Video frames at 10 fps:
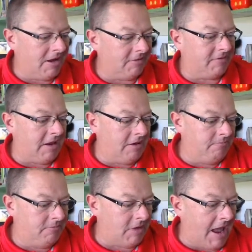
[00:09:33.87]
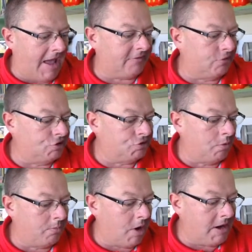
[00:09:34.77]
say, hazardous
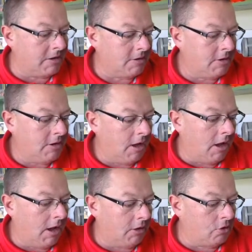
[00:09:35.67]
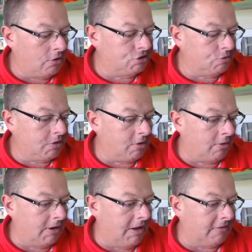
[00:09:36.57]
shore break, longshore
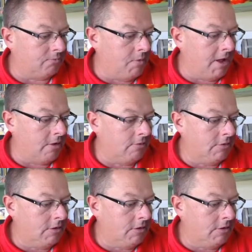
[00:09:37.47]
current as well.